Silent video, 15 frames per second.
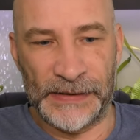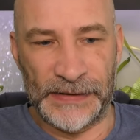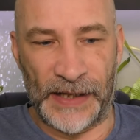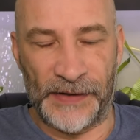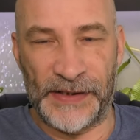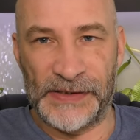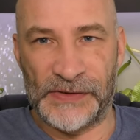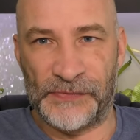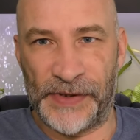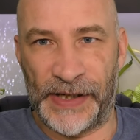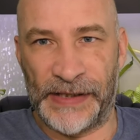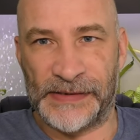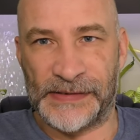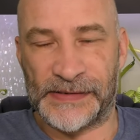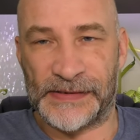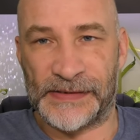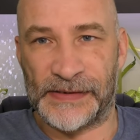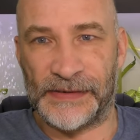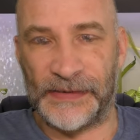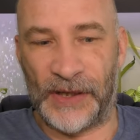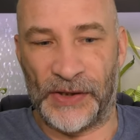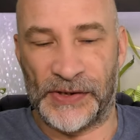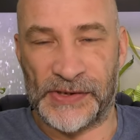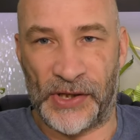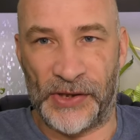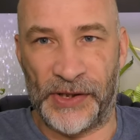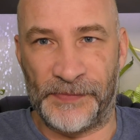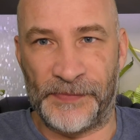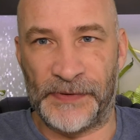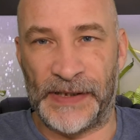Now these rigs I
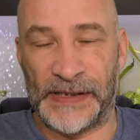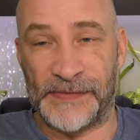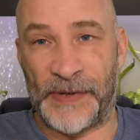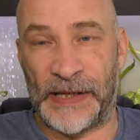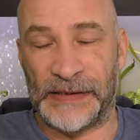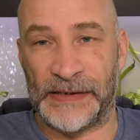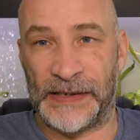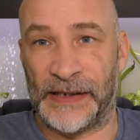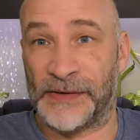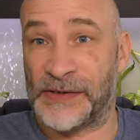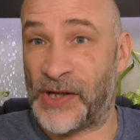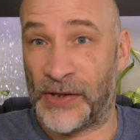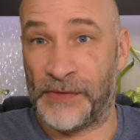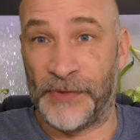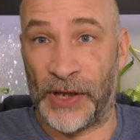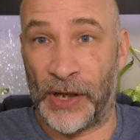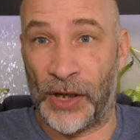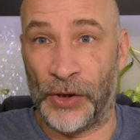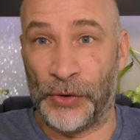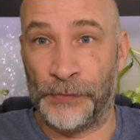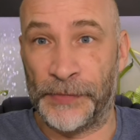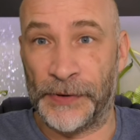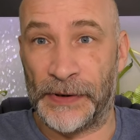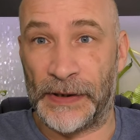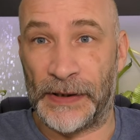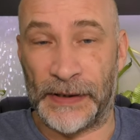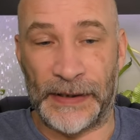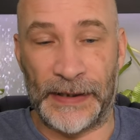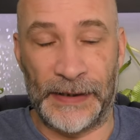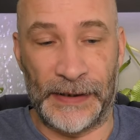tie up independently. I tie them at home
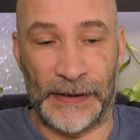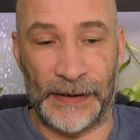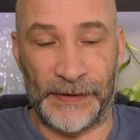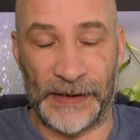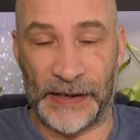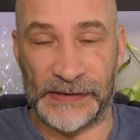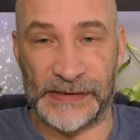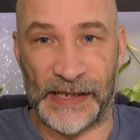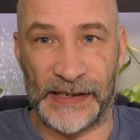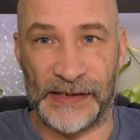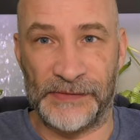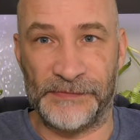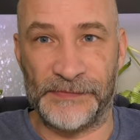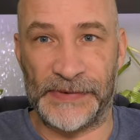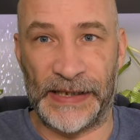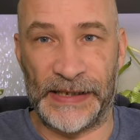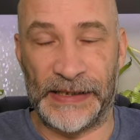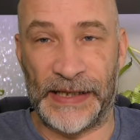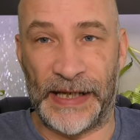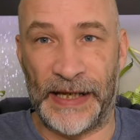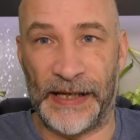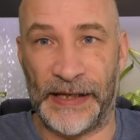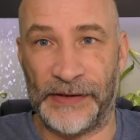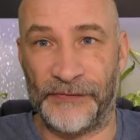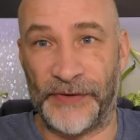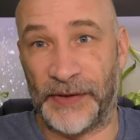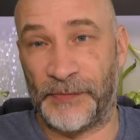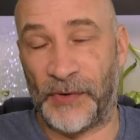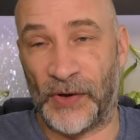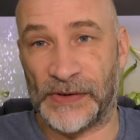uh, and I take them in a
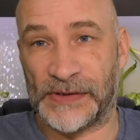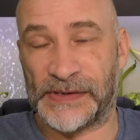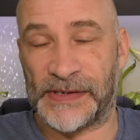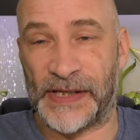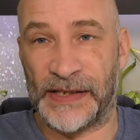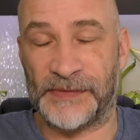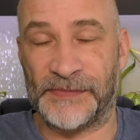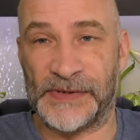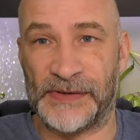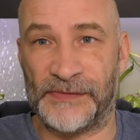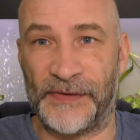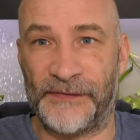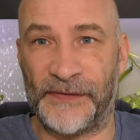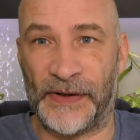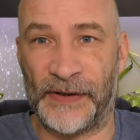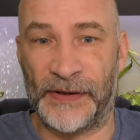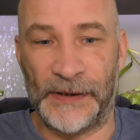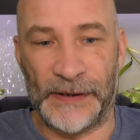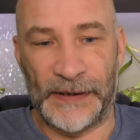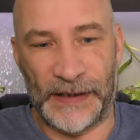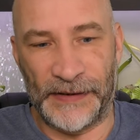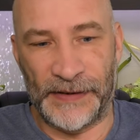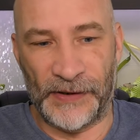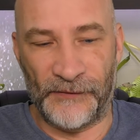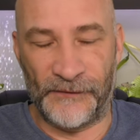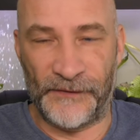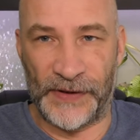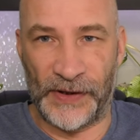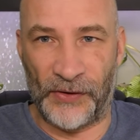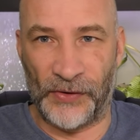rig box, take them to the river and they'll
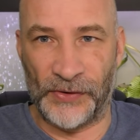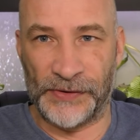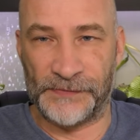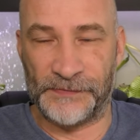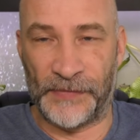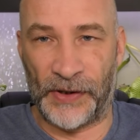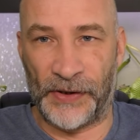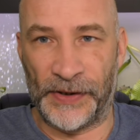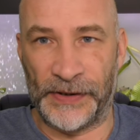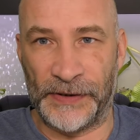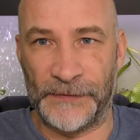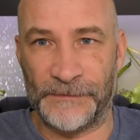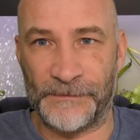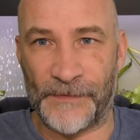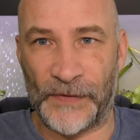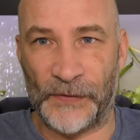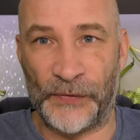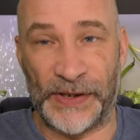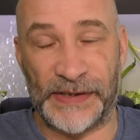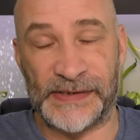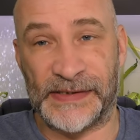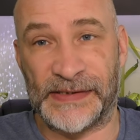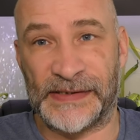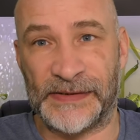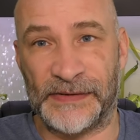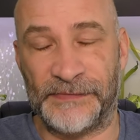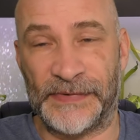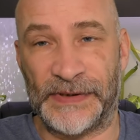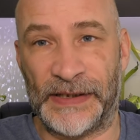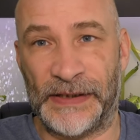fit on my rig
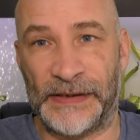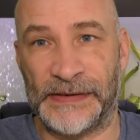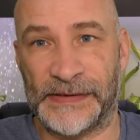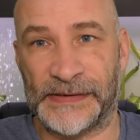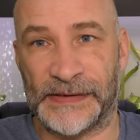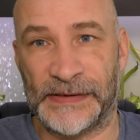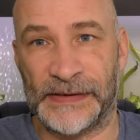system and